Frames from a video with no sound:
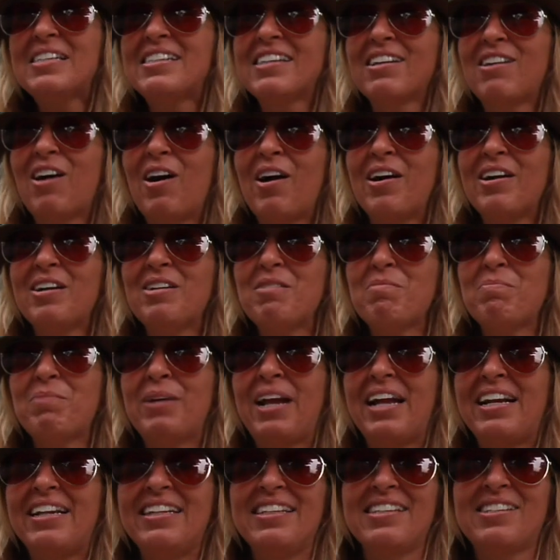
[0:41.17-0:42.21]
did art, but
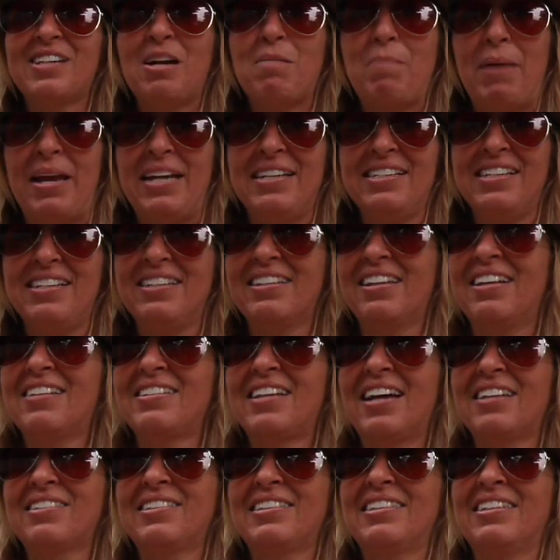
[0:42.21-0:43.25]
I didn't start painting until I was
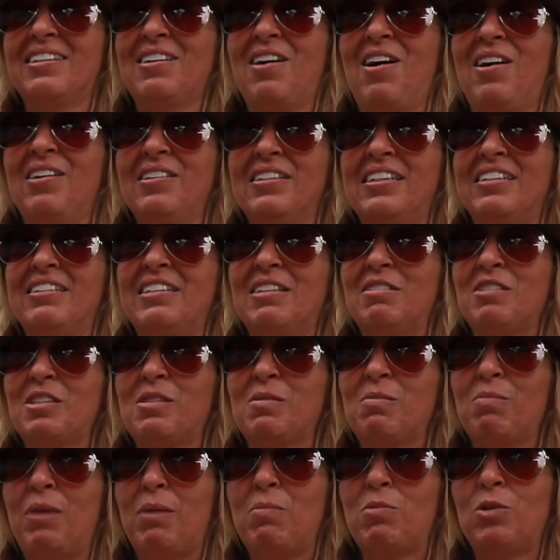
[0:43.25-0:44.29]
actually in college.
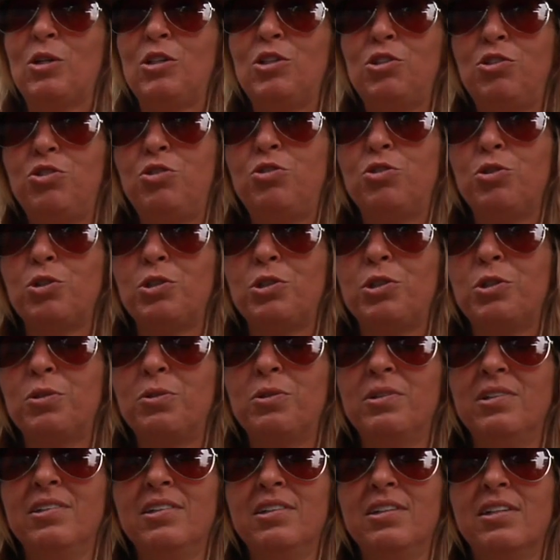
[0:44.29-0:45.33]
I more
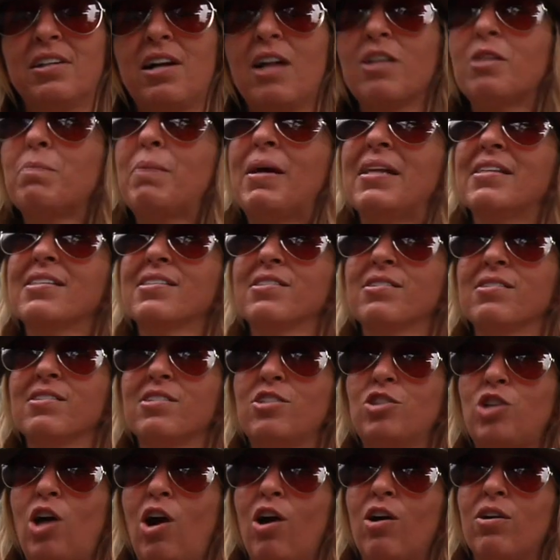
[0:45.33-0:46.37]
drew colored pencils,
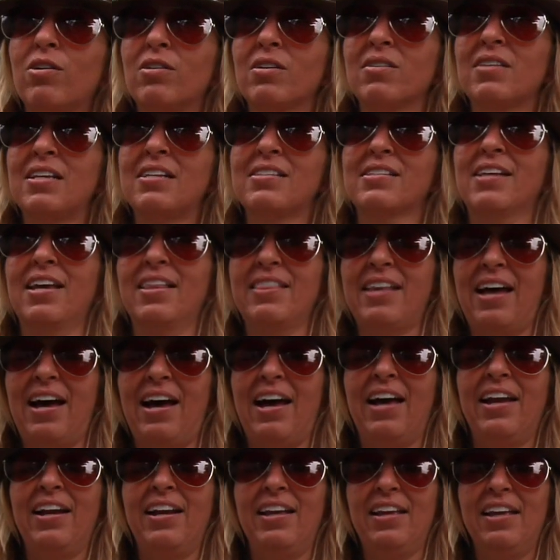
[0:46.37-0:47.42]
charcoal, things like
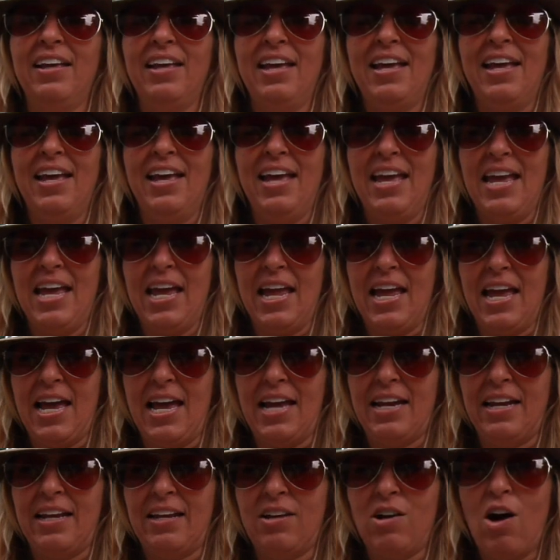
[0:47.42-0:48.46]
that.
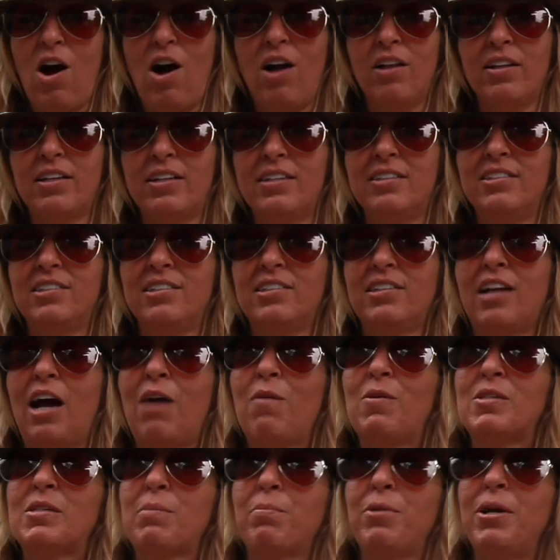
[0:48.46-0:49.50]
And in college, I
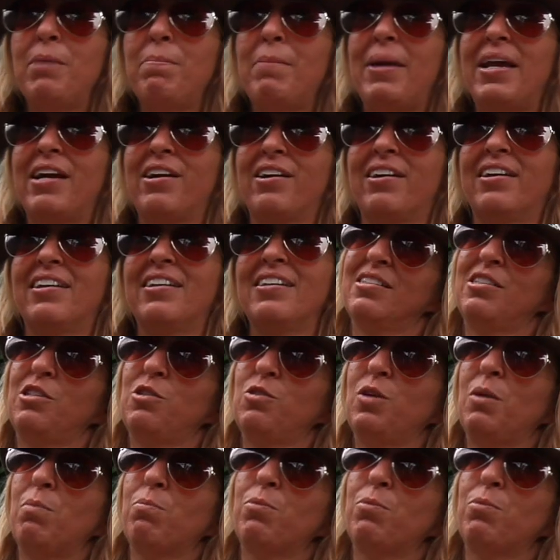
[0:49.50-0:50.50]
was a printmaker, doing